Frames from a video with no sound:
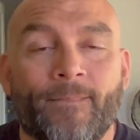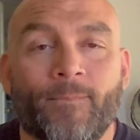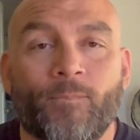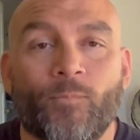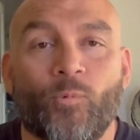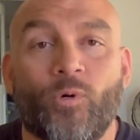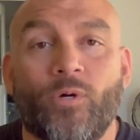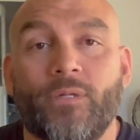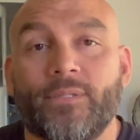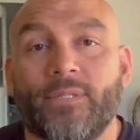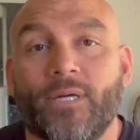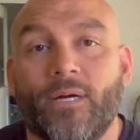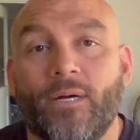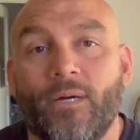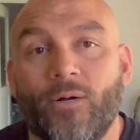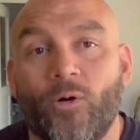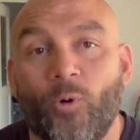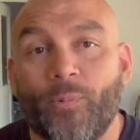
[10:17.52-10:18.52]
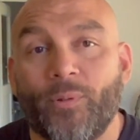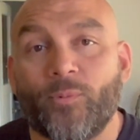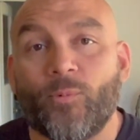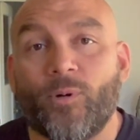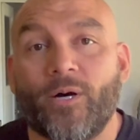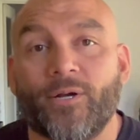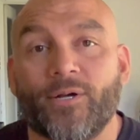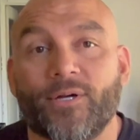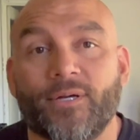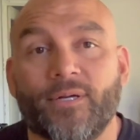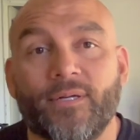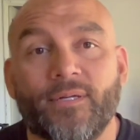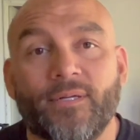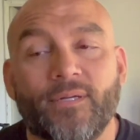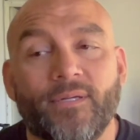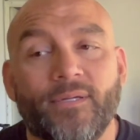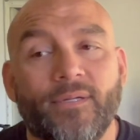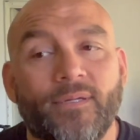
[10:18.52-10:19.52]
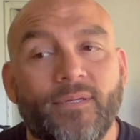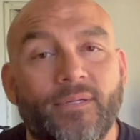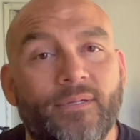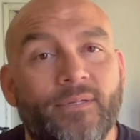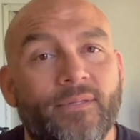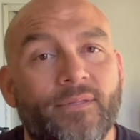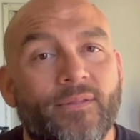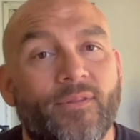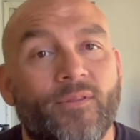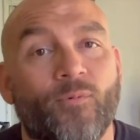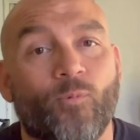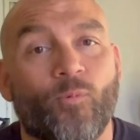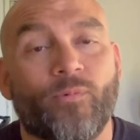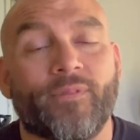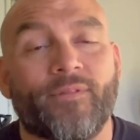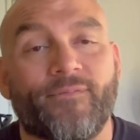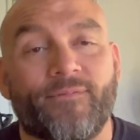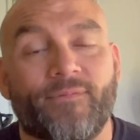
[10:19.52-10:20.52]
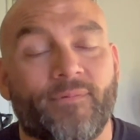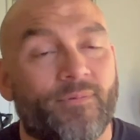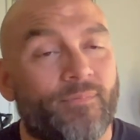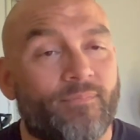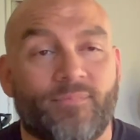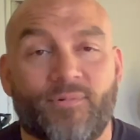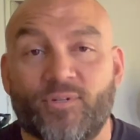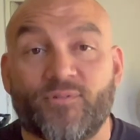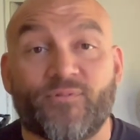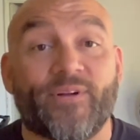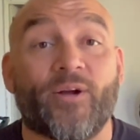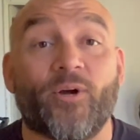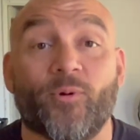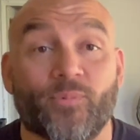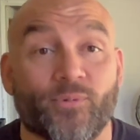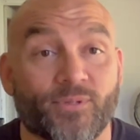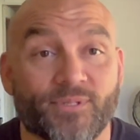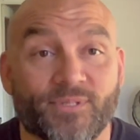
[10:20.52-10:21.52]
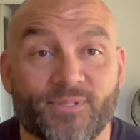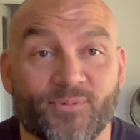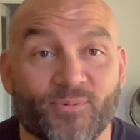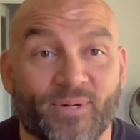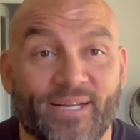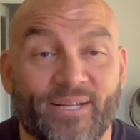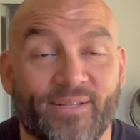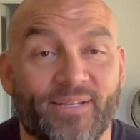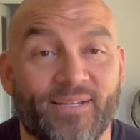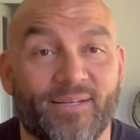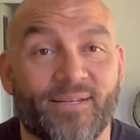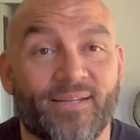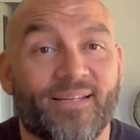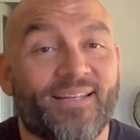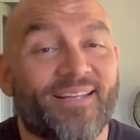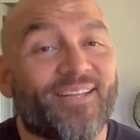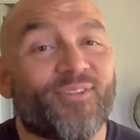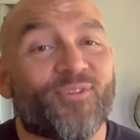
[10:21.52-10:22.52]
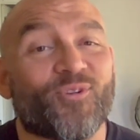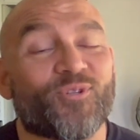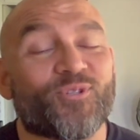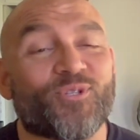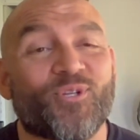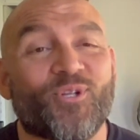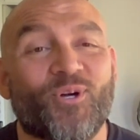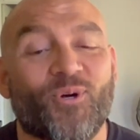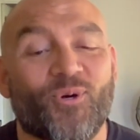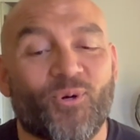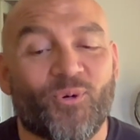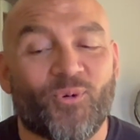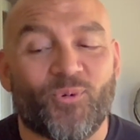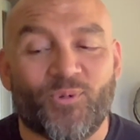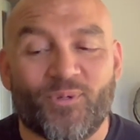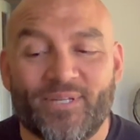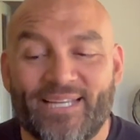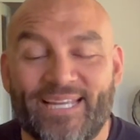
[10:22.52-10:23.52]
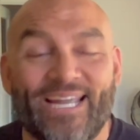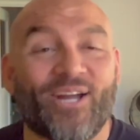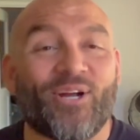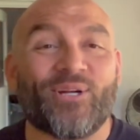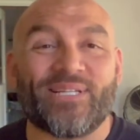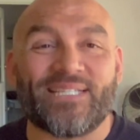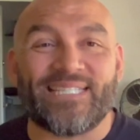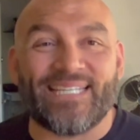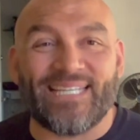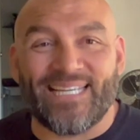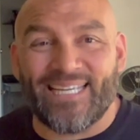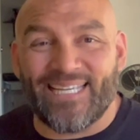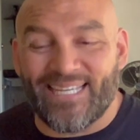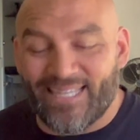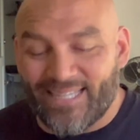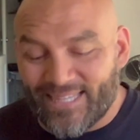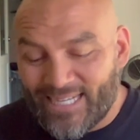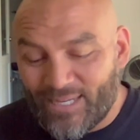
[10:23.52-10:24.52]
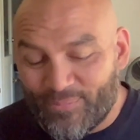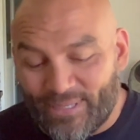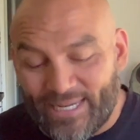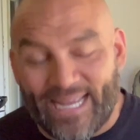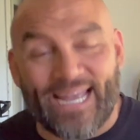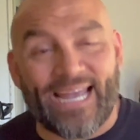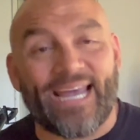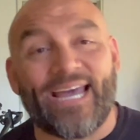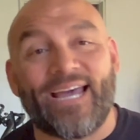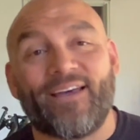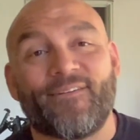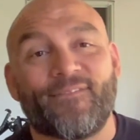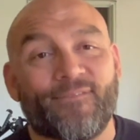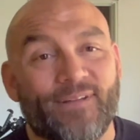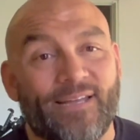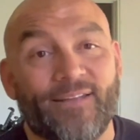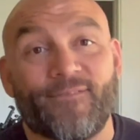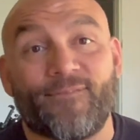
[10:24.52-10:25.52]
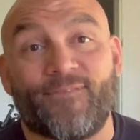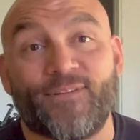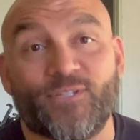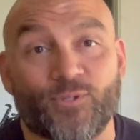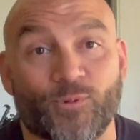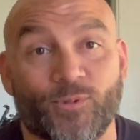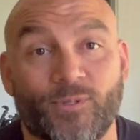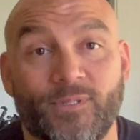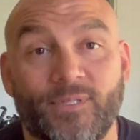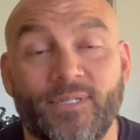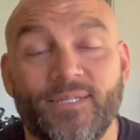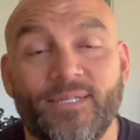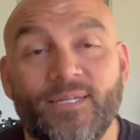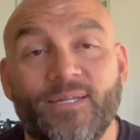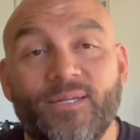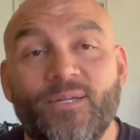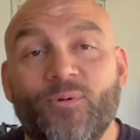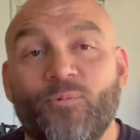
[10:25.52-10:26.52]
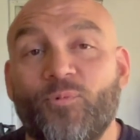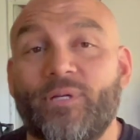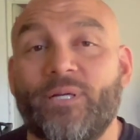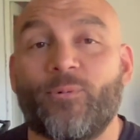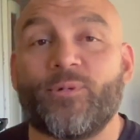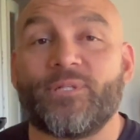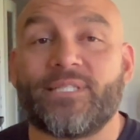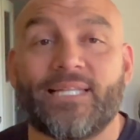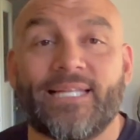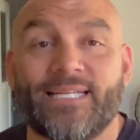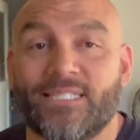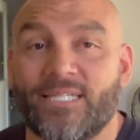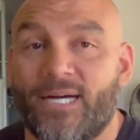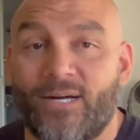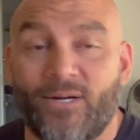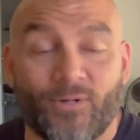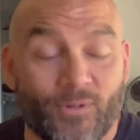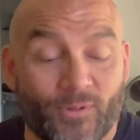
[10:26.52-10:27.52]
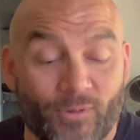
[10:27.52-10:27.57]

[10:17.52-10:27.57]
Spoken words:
Well, in open water, there's variables, right? There's no guarantee that I'm gonna have a visual. When I went to Lake Tahoe,